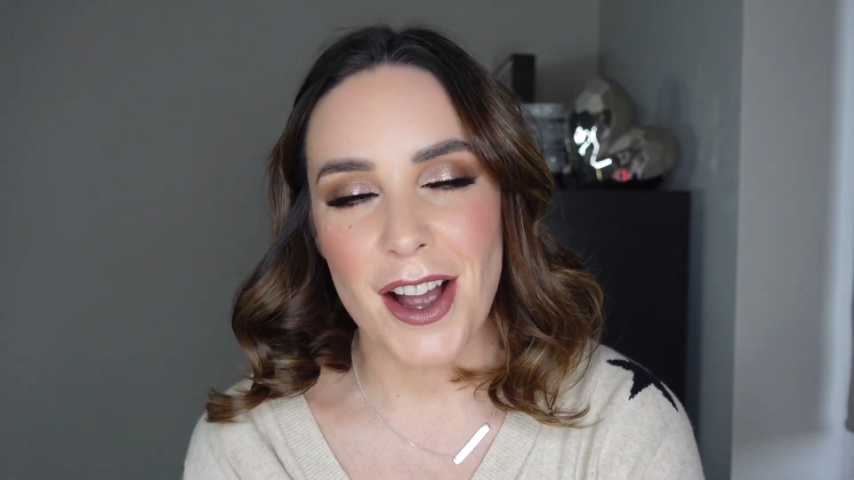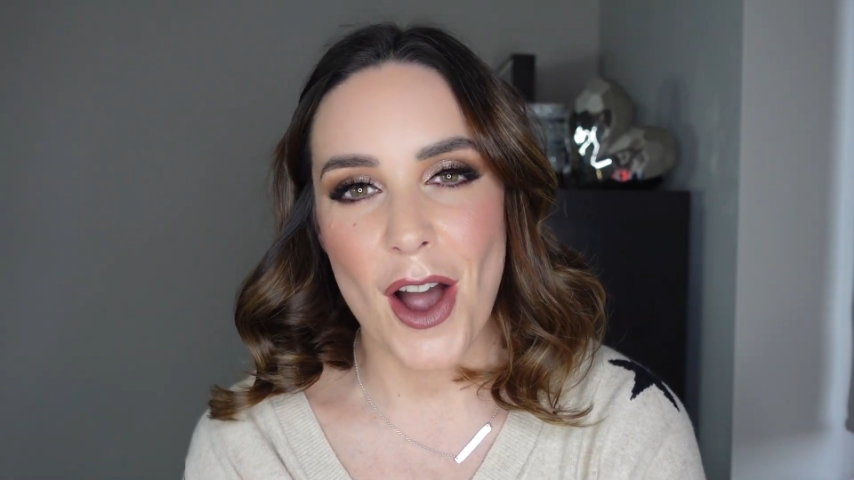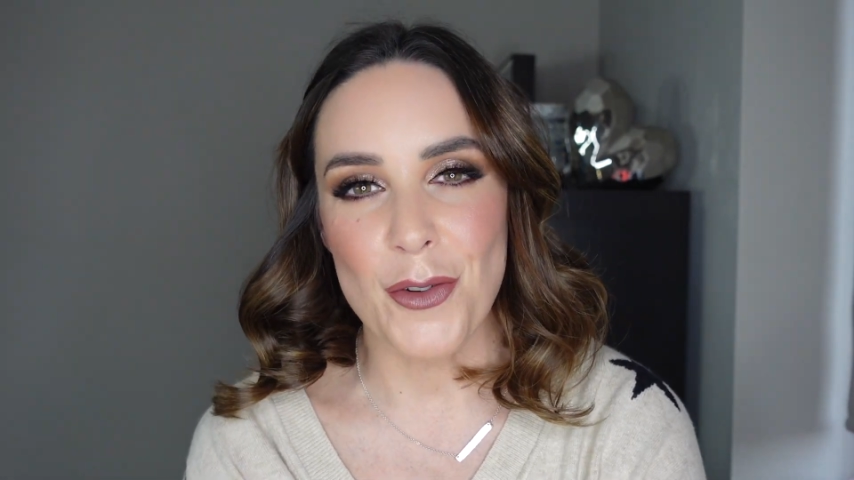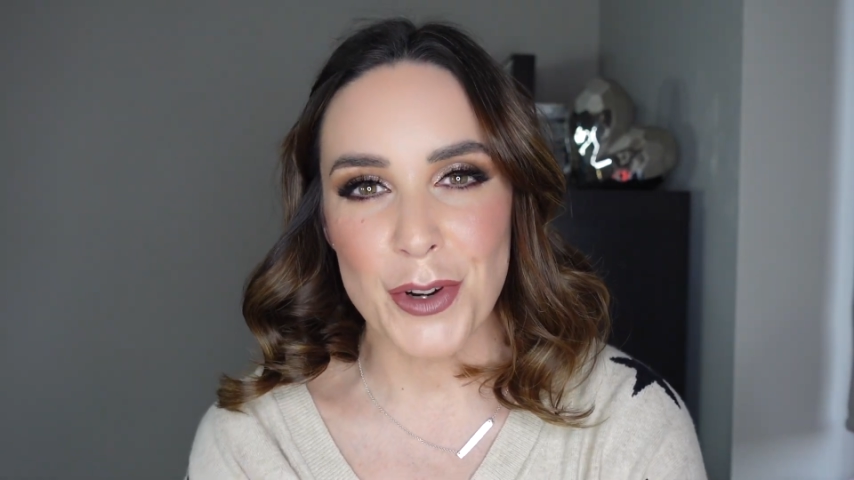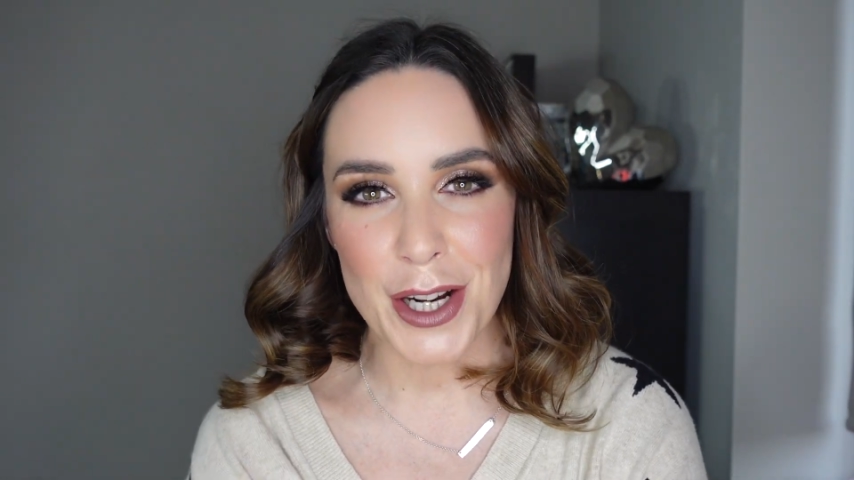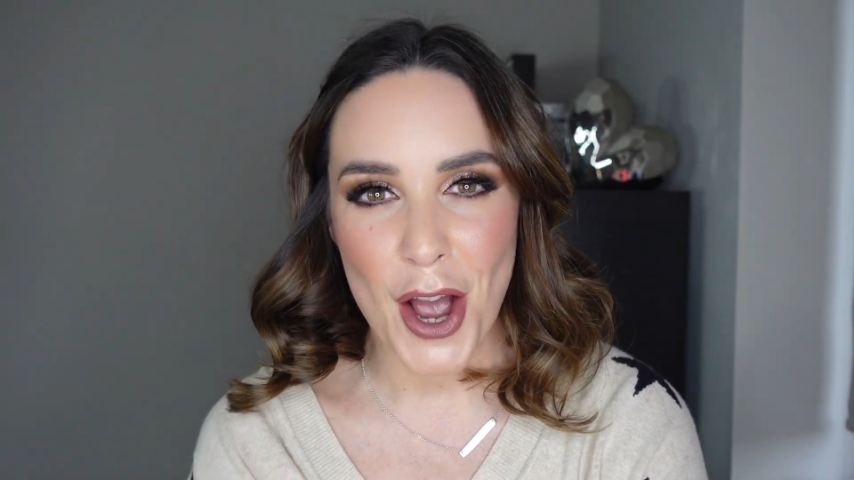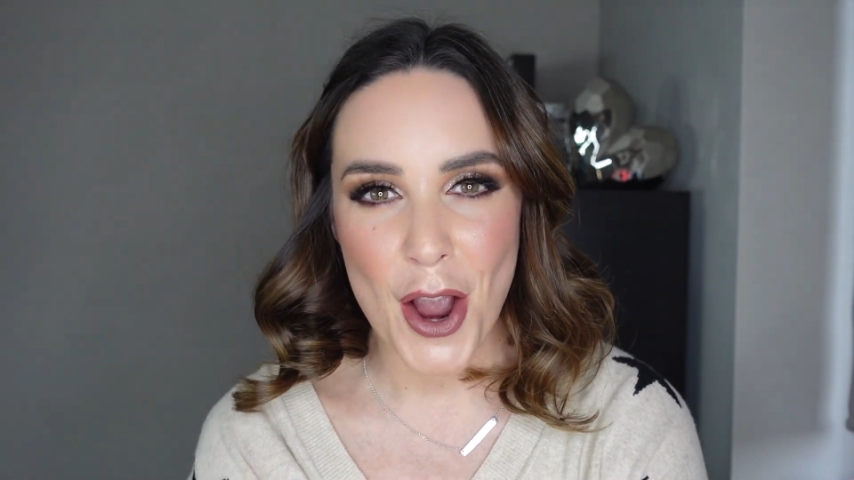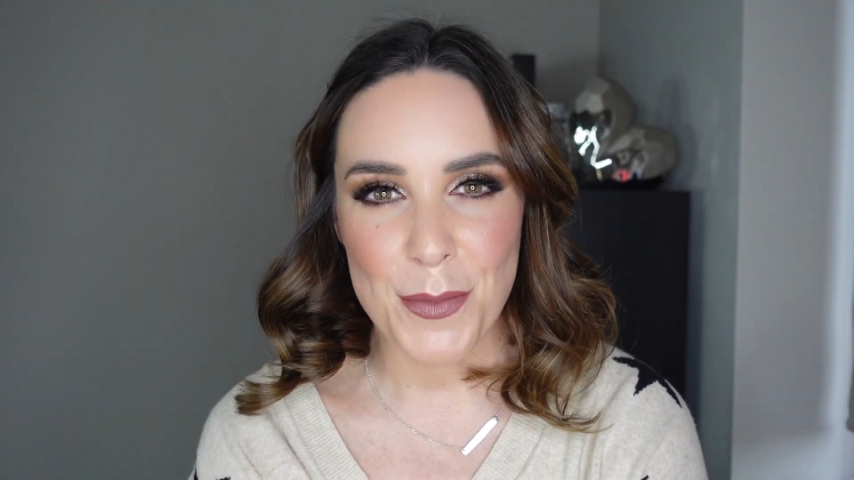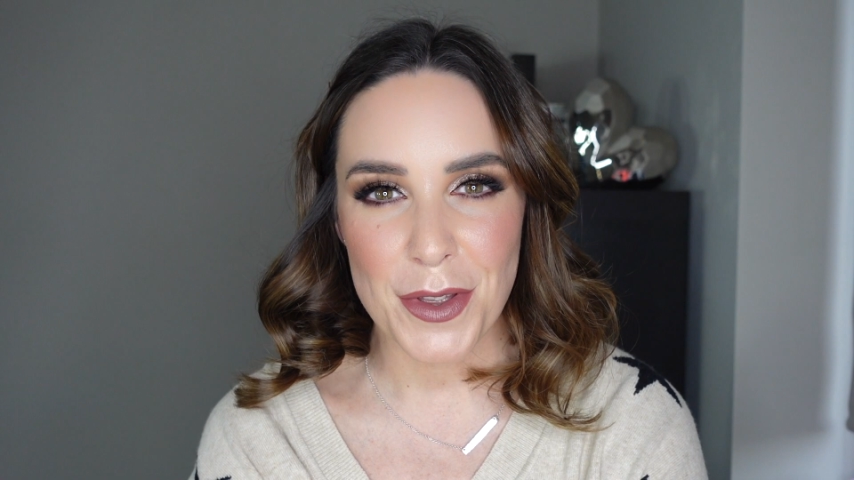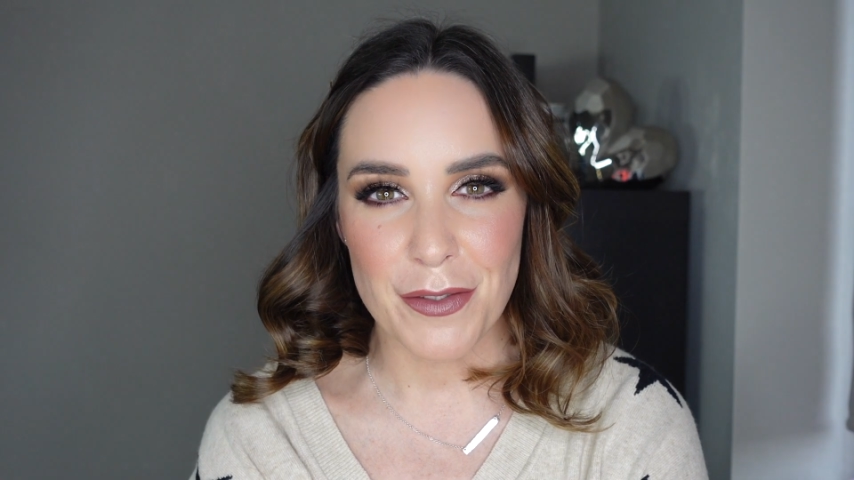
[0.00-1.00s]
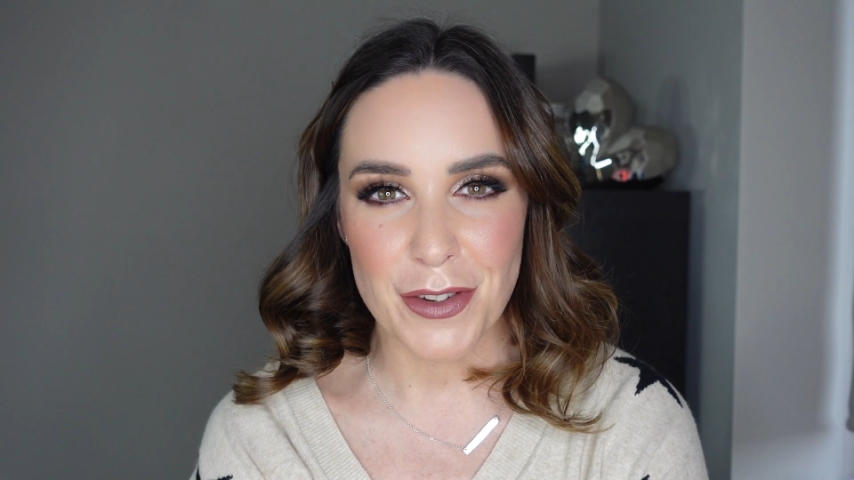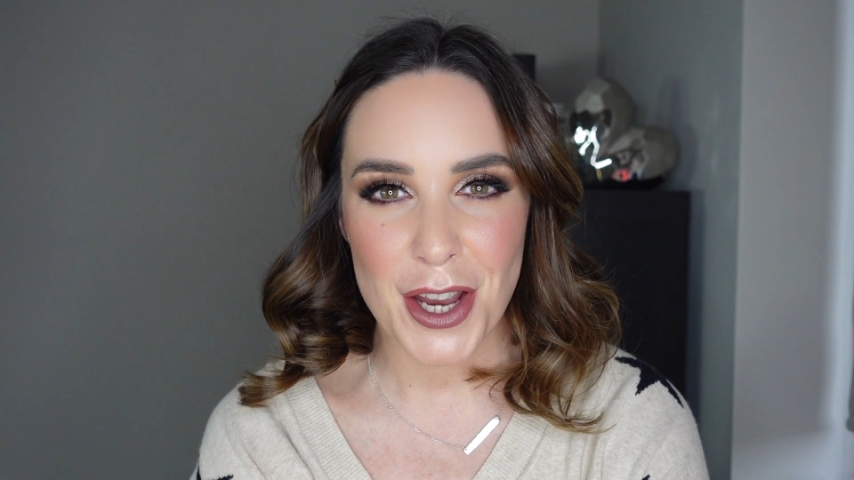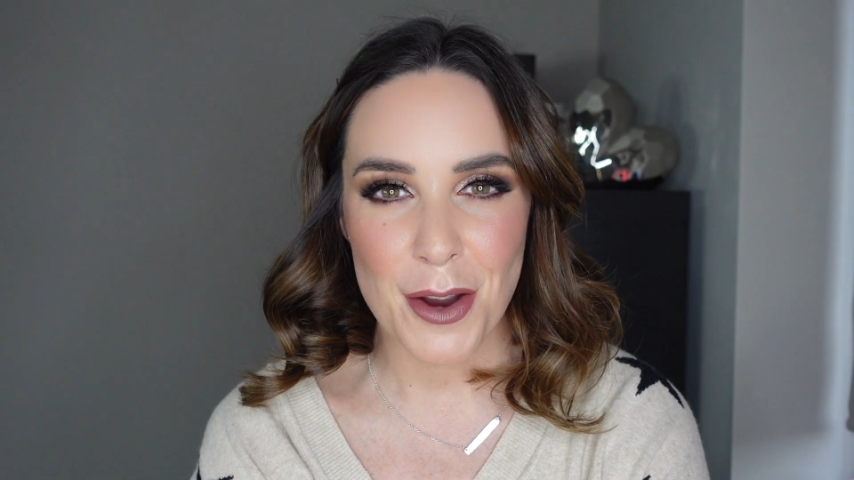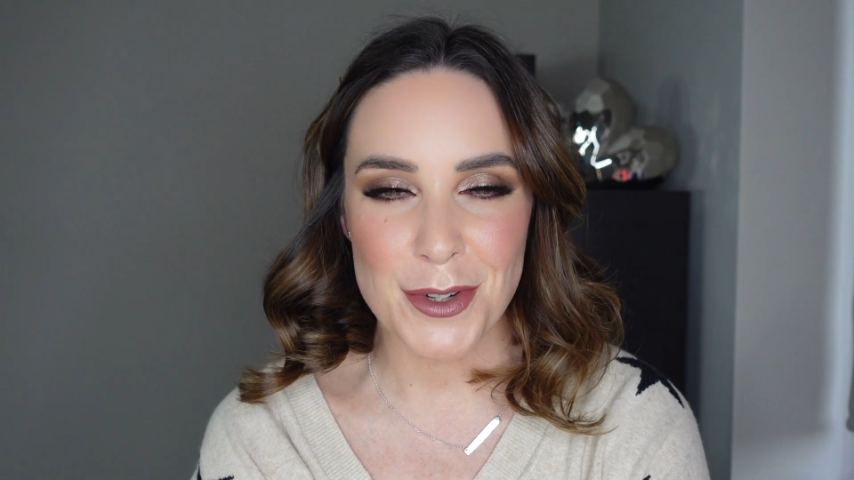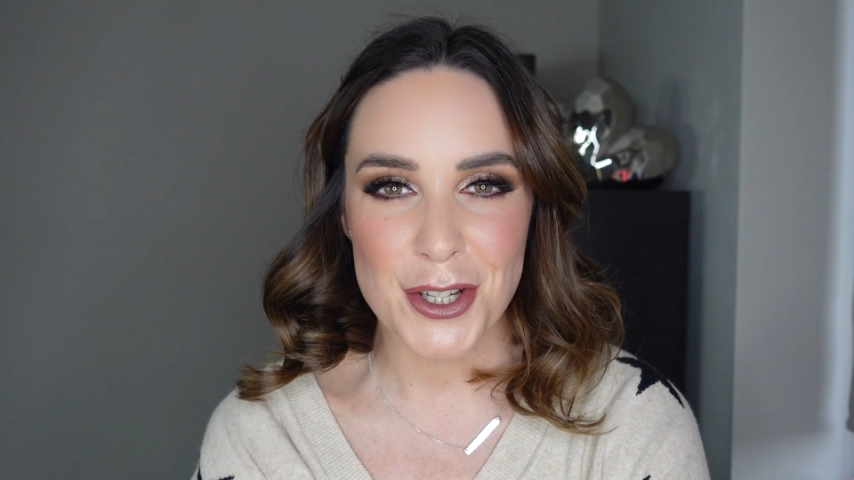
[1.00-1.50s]
I really hope that the
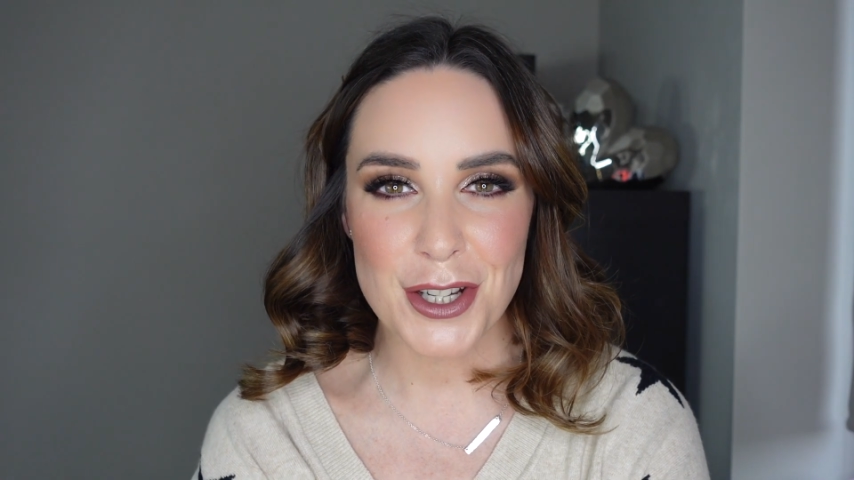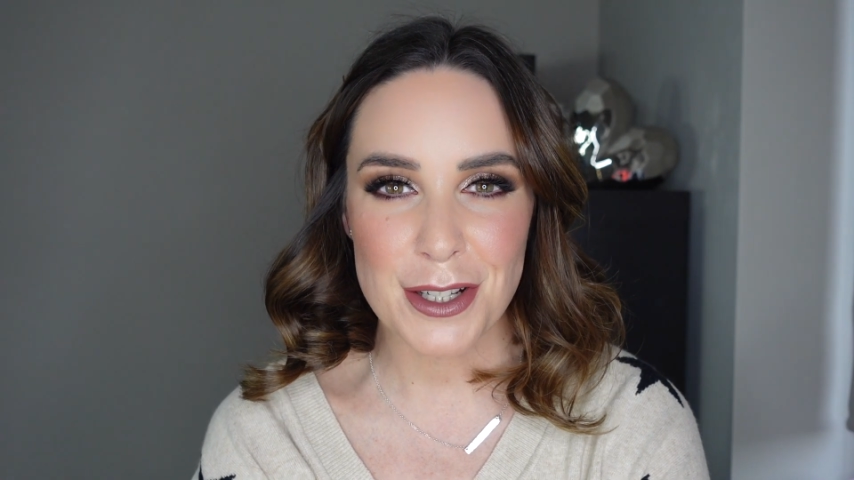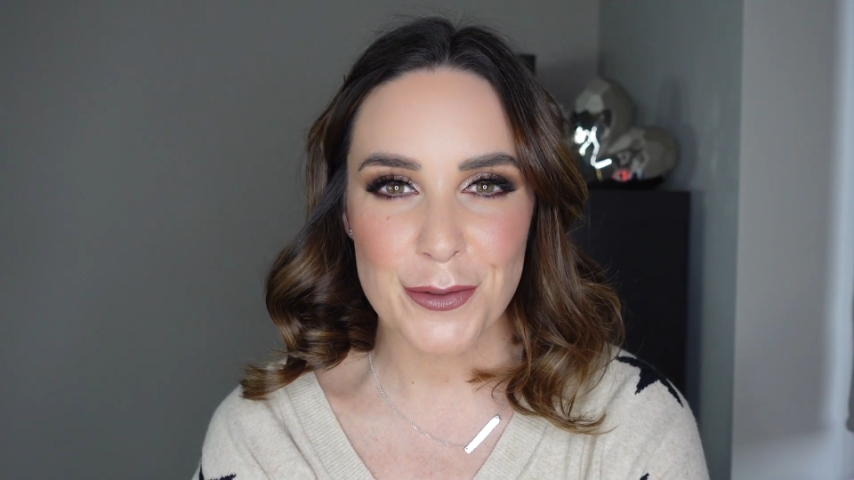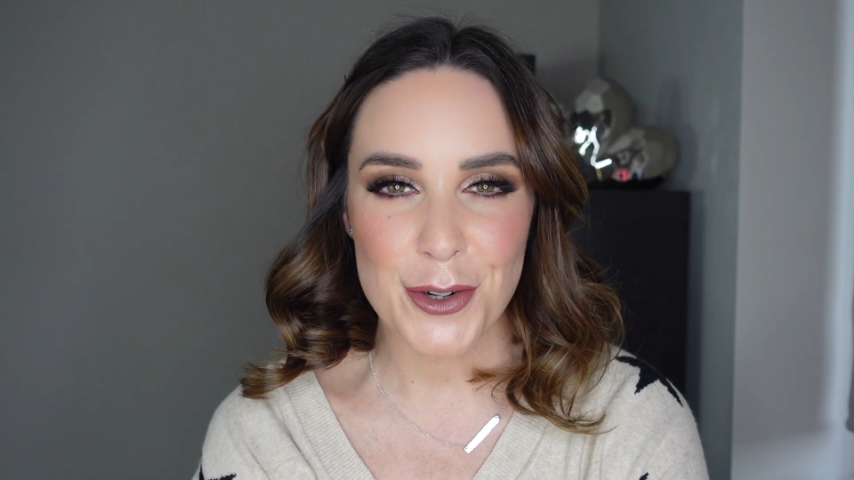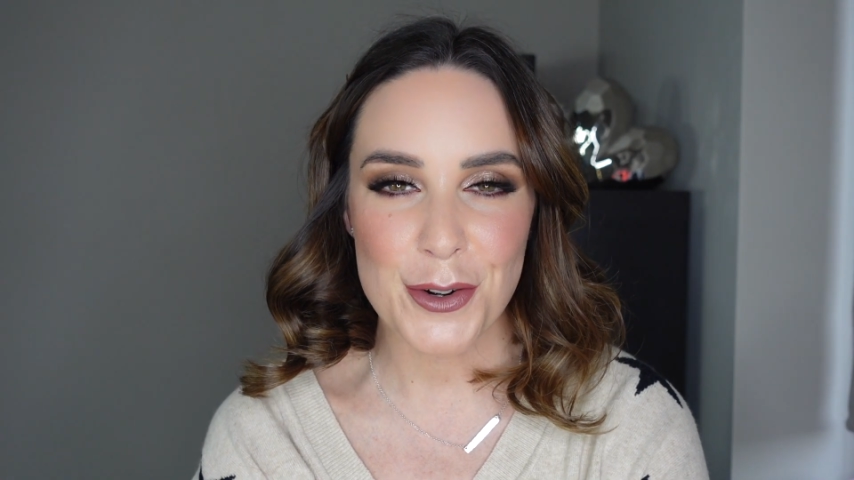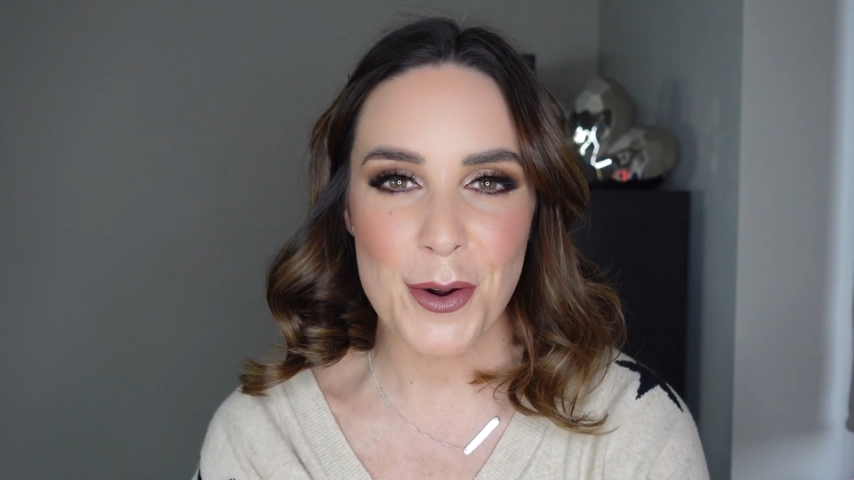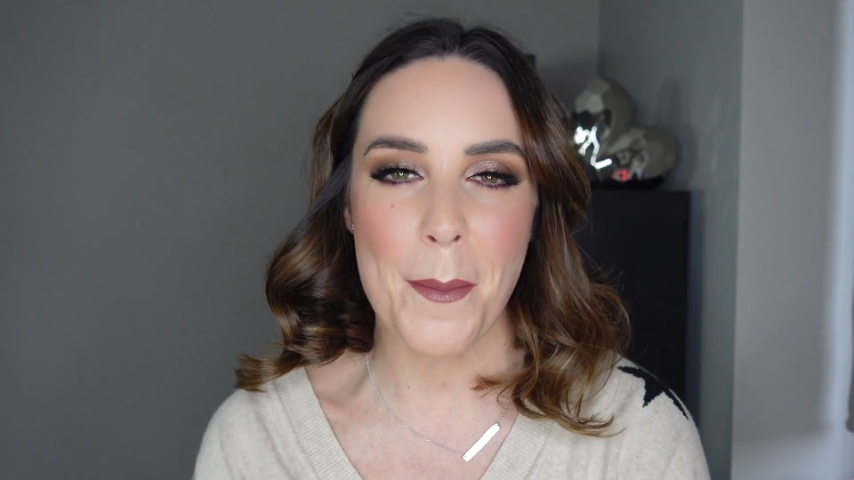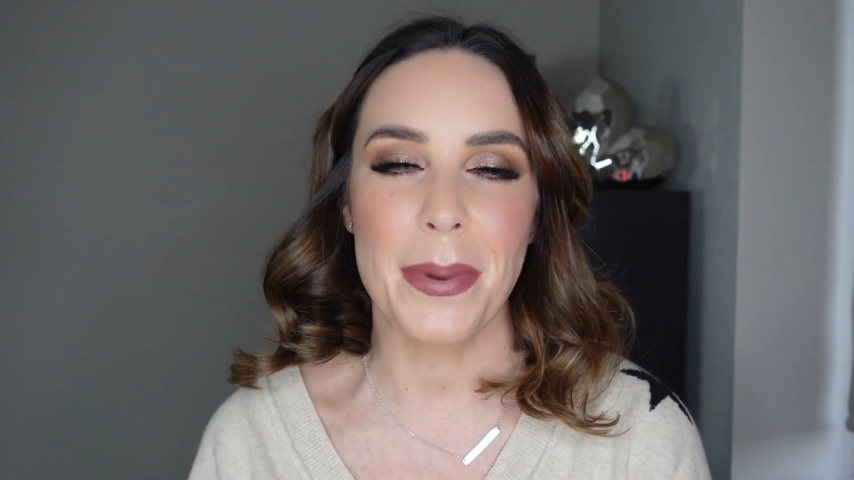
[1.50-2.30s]
video was useful.